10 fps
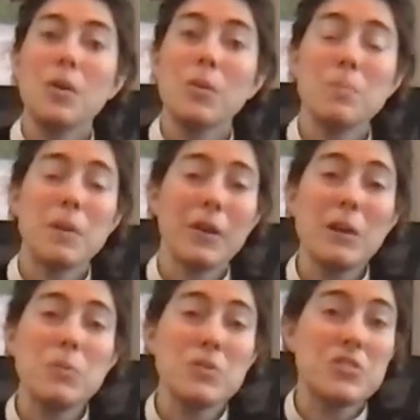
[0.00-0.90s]
When
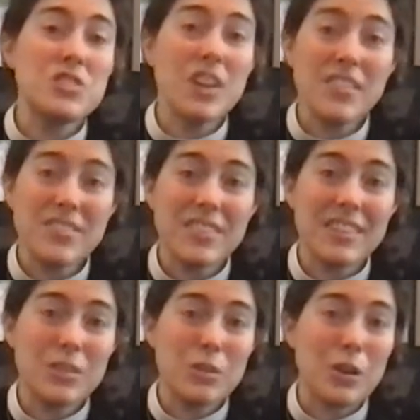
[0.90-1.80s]
Mary was just a
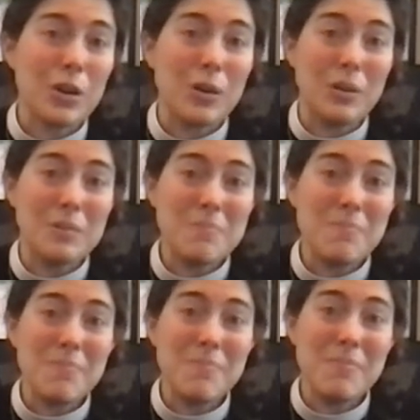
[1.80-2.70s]
little girl,
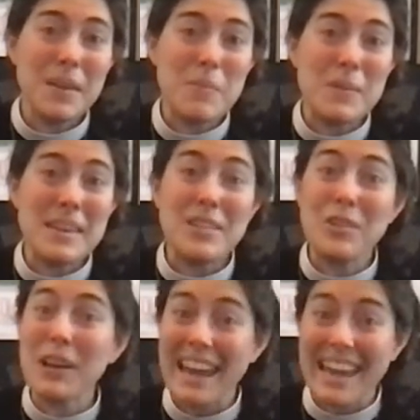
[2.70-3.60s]
maybe
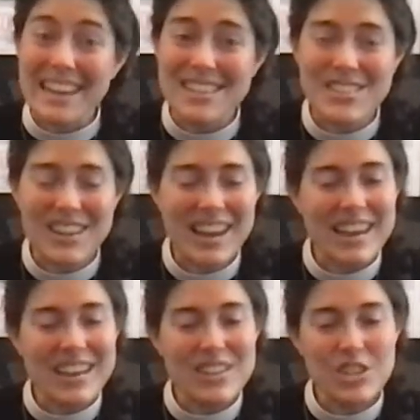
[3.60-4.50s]
your age,
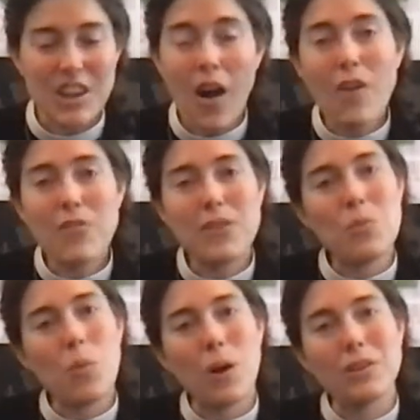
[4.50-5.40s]
she
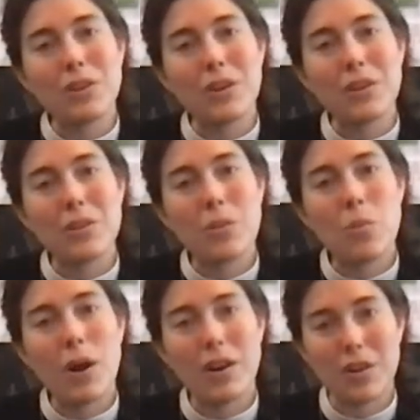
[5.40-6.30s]
often wondered
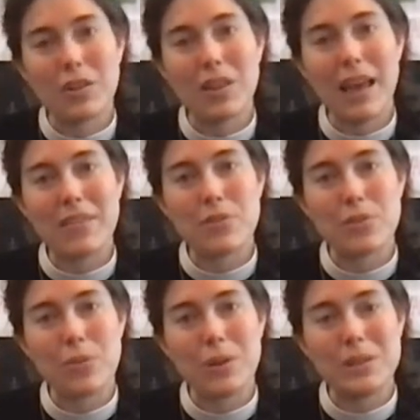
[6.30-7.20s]
what her life
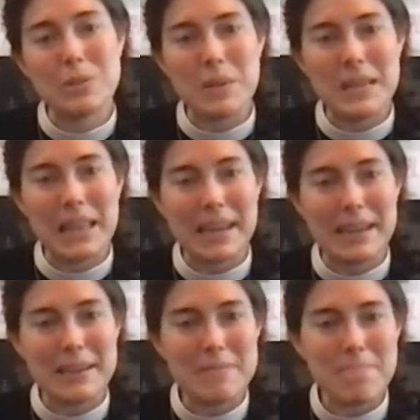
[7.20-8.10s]
was going to be like.
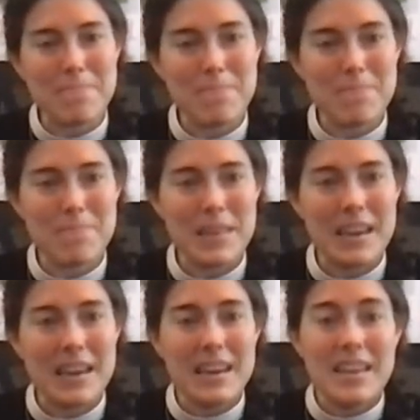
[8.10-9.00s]

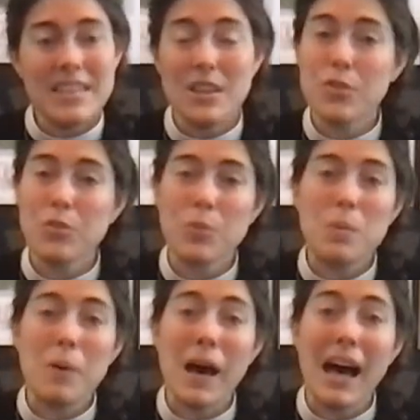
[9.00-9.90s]
Years
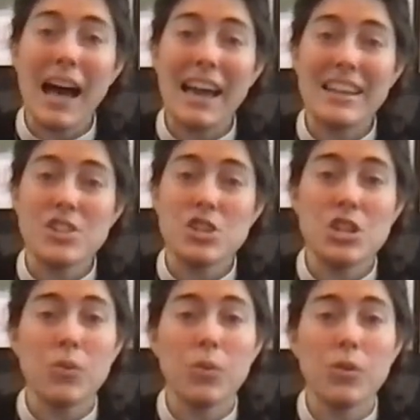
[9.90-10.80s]
went by and
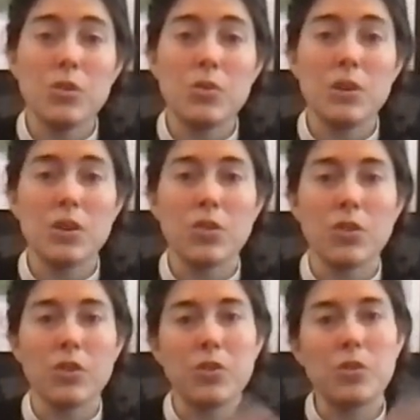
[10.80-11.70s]
she grew and
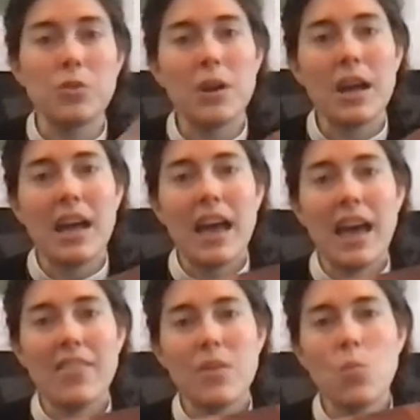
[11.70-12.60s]
grew,
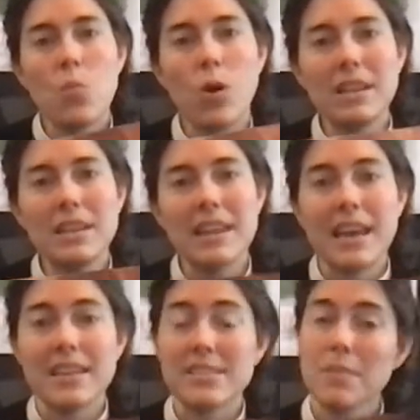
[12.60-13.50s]
and then one
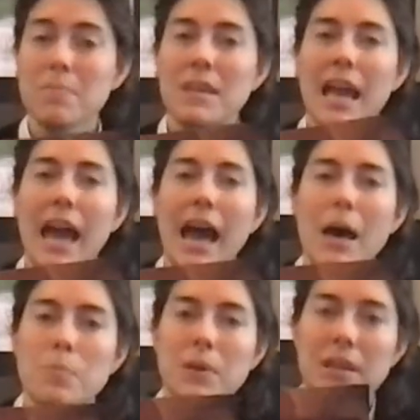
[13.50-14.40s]
day something
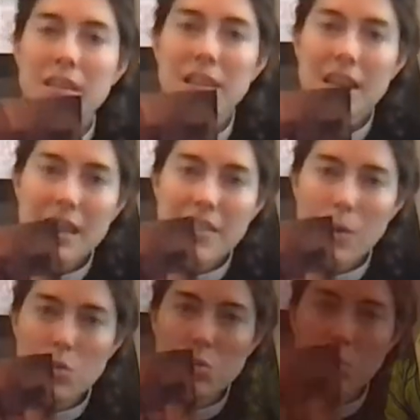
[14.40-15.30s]
happened that was